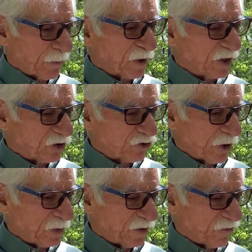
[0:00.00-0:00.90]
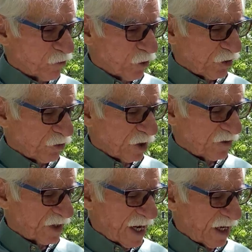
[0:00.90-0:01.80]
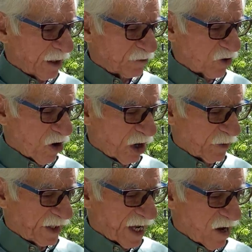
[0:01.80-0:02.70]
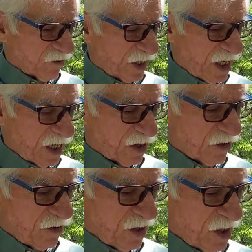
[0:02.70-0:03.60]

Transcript: I'm gonna distribute the 4 units, and that comes all the way down here